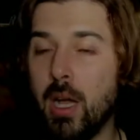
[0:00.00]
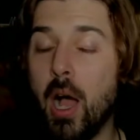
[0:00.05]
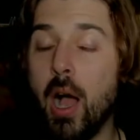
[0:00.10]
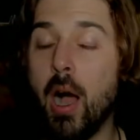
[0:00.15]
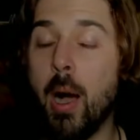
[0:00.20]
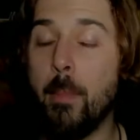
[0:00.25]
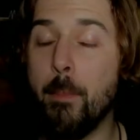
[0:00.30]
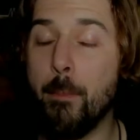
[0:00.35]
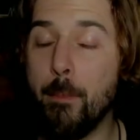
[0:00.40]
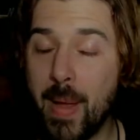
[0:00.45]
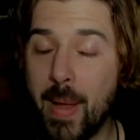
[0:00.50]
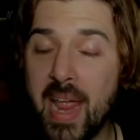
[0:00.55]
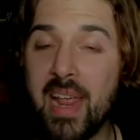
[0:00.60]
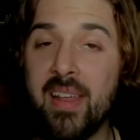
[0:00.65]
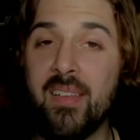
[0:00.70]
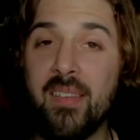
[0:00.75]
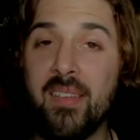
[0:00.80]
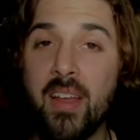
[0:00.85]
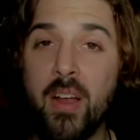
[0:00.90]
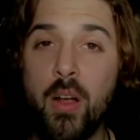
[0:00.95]

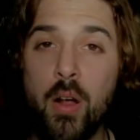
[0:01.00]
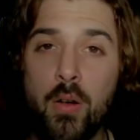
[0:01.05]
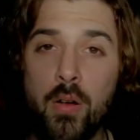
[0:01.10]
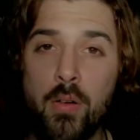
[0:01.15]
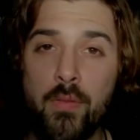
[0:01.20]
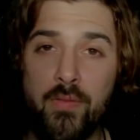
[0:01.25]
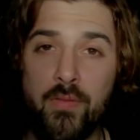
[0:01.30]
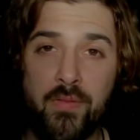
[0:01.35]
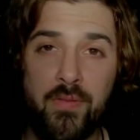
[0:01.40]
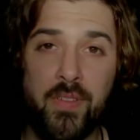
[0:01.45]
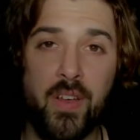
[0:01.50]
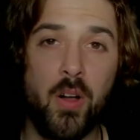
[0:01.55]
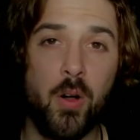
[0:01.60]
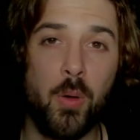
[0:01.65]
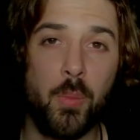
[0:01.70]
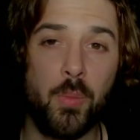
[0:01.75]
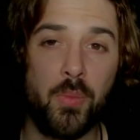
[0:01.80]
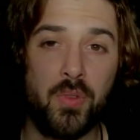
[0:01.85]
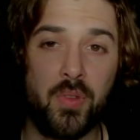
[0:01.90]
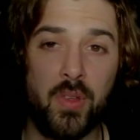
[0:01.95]
amazing
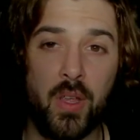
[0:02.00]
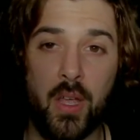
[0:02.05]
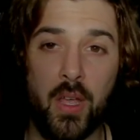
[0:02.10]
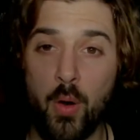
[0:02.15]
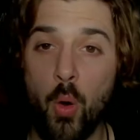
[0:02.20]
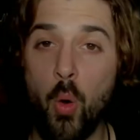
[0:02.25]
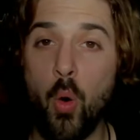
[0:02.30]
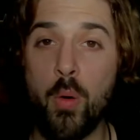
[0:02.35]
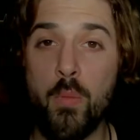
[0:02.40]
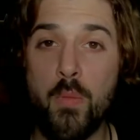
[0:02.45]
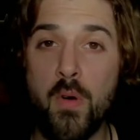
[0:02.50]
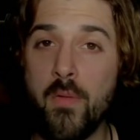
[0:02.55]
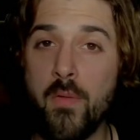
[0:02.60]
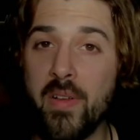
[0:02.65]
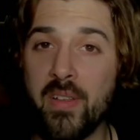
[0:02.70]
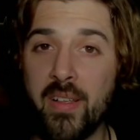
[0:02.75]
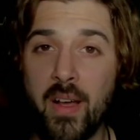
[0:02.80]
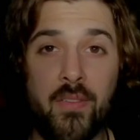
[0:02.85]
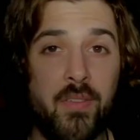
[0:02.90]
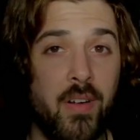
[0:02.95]
films and horror
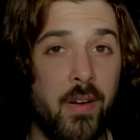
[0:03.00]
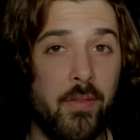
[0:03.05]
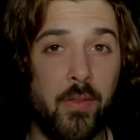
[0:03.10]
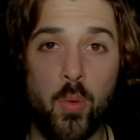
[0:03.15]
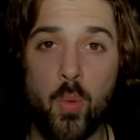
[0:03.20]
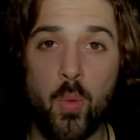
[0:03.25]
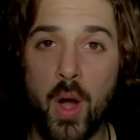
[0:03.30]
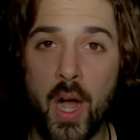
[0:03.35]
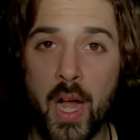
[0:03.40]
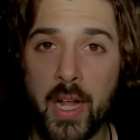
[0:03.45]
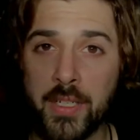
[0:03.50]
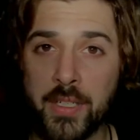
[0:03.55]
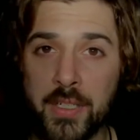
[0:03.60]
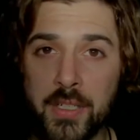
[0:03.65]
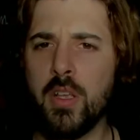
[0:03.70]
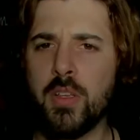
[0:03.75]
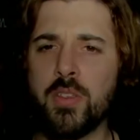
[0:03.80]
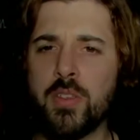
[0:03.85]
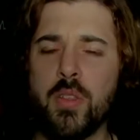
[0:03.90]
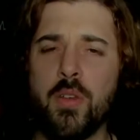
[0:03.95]
movies I've ever
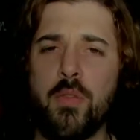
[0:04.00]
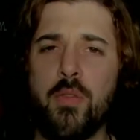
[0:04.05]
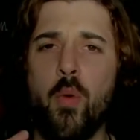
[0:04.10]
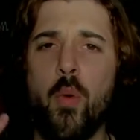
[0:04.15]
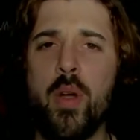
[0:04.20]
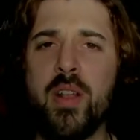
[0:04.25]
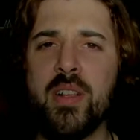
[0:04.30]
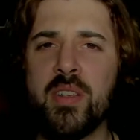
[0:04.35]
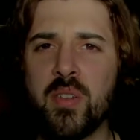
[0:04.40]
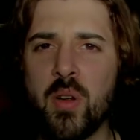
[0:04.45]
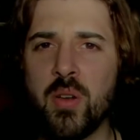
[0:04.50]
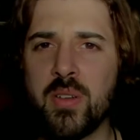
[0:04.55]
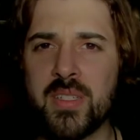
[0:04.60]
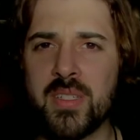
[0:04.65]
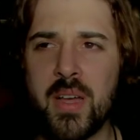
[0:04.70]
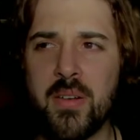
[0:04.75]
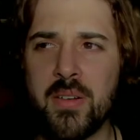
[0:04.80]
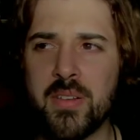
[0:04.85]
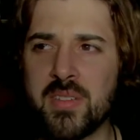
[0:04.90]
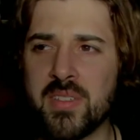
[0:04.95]
watched. So The Void starts
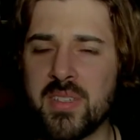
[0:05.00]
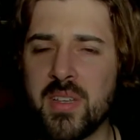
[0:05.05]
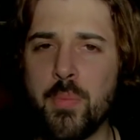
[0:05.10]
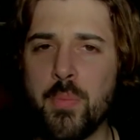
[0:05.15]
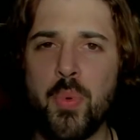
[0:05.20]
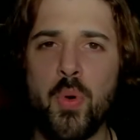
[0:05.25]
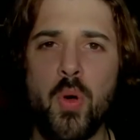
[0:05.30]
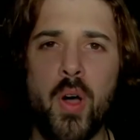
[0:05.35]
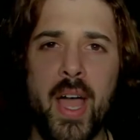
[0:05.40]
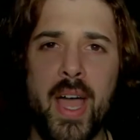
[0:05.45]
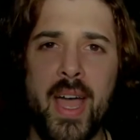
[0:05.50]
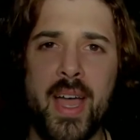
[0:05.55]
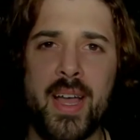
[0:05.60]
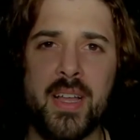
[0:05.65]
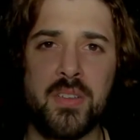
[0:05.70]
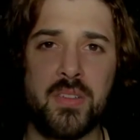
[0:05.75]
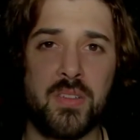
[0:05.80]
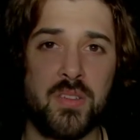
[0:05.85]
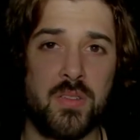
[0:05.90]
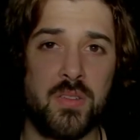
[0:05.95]
out as simple
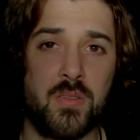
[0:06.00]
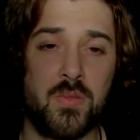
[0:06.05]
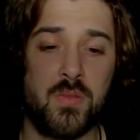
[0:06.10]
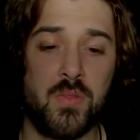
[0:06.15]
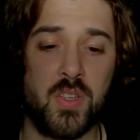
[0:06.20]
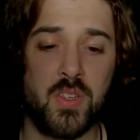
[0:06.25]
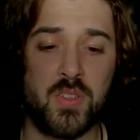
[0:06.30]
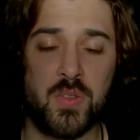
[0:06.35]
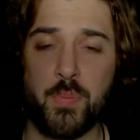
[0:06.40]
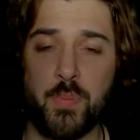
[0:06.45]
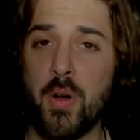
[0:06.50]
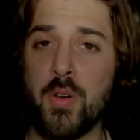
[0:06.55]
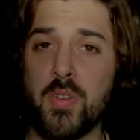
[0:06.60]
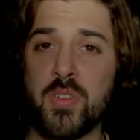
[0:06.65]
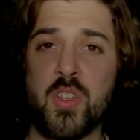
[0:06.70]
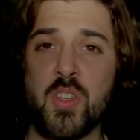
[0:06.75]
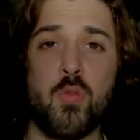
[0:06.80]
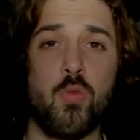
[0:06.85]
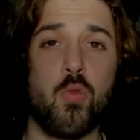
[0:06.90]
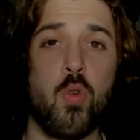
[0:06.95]
as this
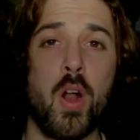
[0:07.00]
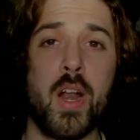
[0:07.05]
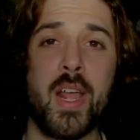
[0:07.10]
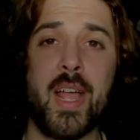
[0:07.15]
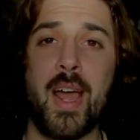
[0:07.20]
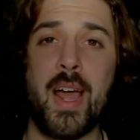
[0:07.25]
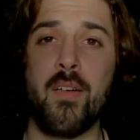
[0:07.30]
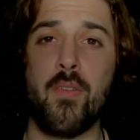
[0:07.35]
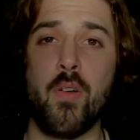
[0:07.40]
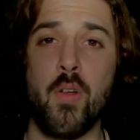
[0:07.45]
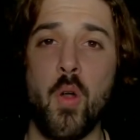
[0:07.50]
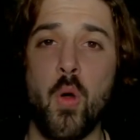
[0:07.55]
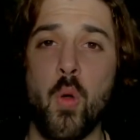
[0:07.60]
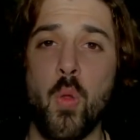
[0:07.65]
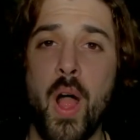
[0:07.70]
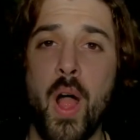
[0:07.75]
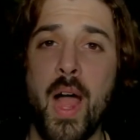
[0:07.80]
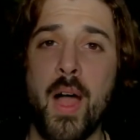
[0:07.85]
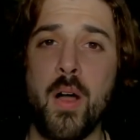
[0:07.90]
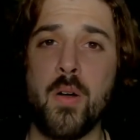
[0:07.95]
person running out of an
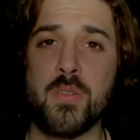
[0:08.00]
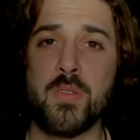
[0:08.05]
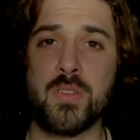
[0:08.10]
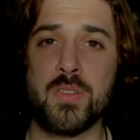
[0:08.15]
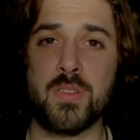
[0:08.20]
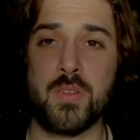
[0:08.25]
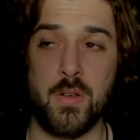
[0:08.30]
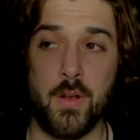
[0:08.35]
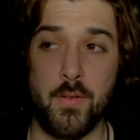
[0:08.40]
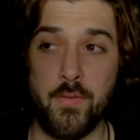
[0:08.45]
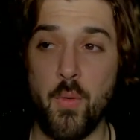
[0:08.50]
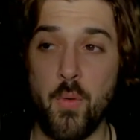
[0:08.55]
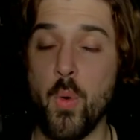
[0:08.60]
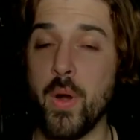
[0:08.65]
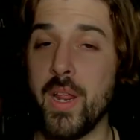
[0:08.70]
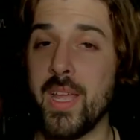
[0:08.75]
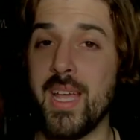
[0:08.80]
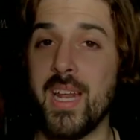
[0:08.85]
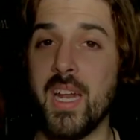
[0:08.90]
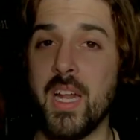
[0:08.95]
old house,
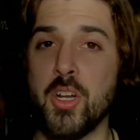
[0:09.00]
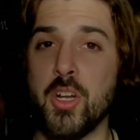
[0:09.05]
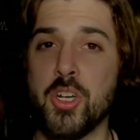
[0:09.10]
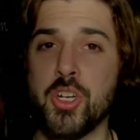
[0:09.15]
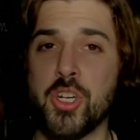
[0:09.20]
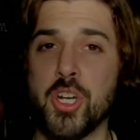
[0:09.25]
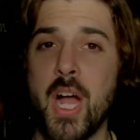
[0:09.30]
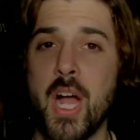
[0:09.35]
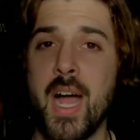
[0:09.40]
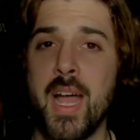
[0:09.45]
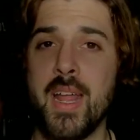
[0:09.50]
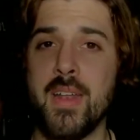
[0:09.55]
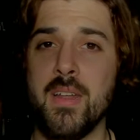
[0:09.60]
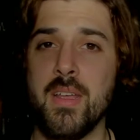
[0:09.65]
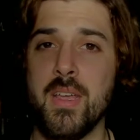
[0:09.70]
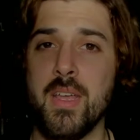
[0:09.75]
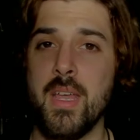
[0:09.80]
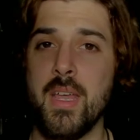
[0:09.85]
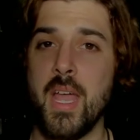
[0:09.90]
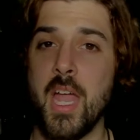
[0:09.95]
avoiding getting shot,
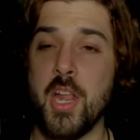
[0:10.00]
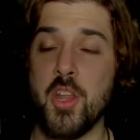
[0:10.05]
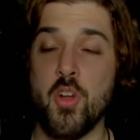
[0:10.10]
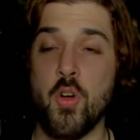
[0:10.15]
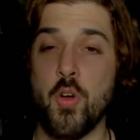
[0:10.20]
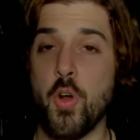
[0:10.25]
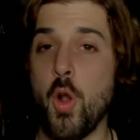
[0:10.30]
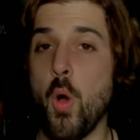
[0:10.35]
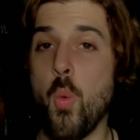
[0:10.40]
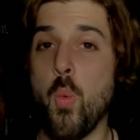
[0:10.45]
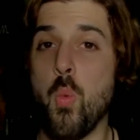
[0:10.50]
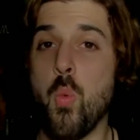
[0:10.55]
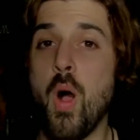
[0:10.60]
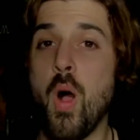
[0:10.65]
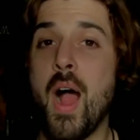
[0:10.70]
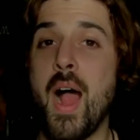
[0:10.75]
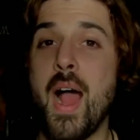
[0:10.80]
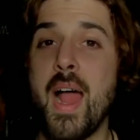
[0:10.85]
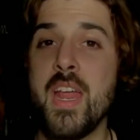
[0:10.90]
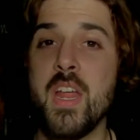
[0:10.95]
and you don't know
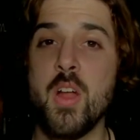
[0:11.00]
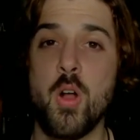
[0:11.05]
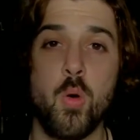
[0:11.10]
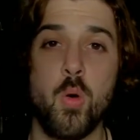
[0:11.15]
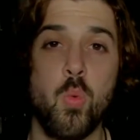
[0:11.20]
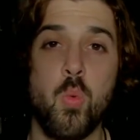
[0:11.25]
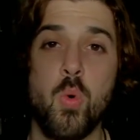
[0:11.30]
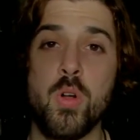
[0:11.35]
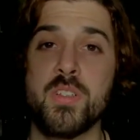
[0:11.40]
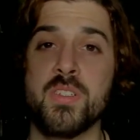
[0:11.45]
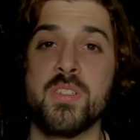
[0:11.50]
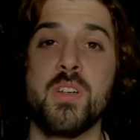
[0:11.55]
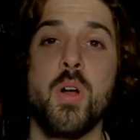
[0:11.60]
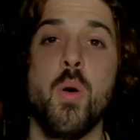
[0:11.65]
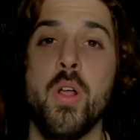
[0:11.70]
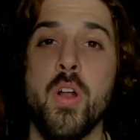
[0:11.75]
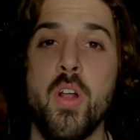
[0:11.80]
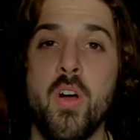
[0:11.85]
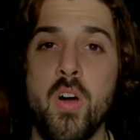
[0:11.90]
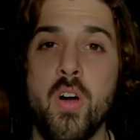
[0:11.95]
why or what's
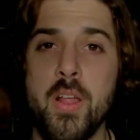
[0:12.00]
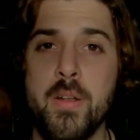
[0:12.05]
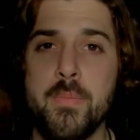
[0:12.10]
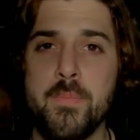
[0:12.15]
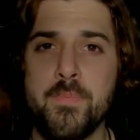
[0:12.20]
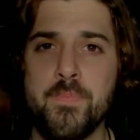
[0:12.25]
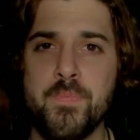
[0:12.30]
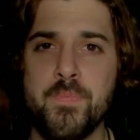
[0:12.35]
going on.